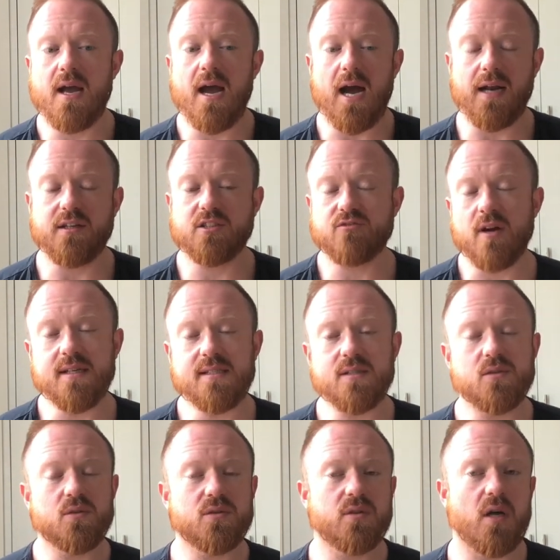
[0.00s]
and stress is
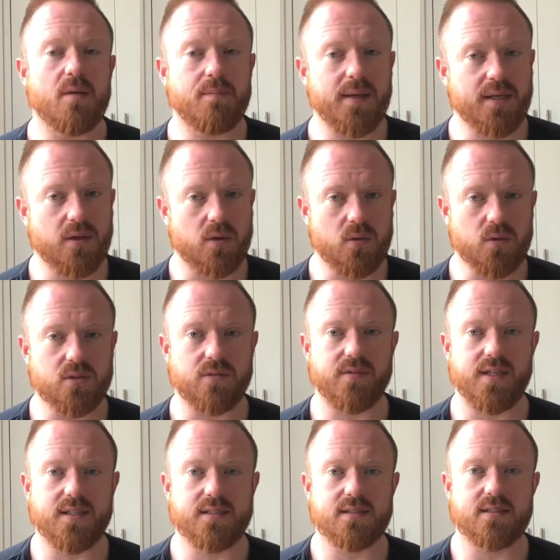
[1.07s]
also a big cause of
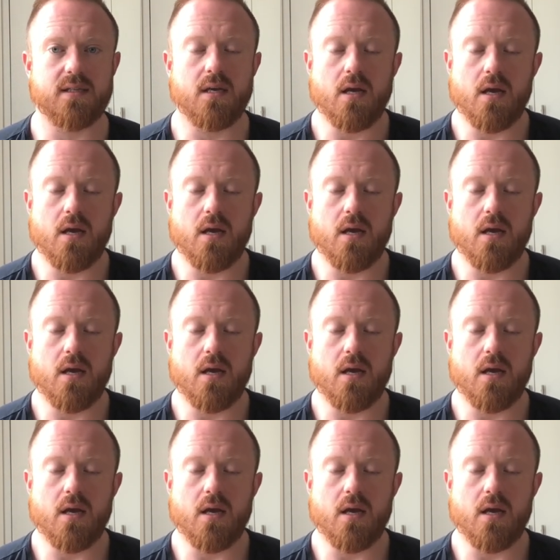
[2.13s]
this.